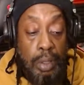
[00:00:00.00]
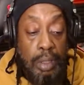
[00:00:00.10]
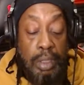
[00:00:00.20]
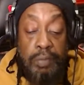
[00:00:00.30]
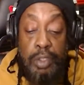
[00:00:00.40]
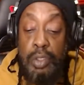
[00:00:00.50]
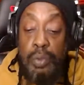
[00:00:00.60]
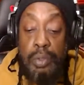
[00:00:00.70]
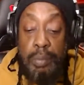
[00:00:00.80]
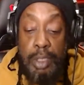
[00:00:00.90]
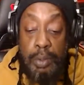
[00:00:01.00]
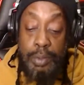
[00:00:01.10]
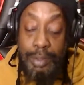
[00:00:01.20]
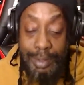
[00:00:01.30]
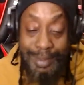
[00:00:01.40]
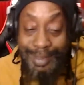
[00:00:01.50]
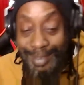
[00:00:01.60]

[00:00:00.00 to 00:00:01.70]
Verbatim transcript: And even the youth them alone.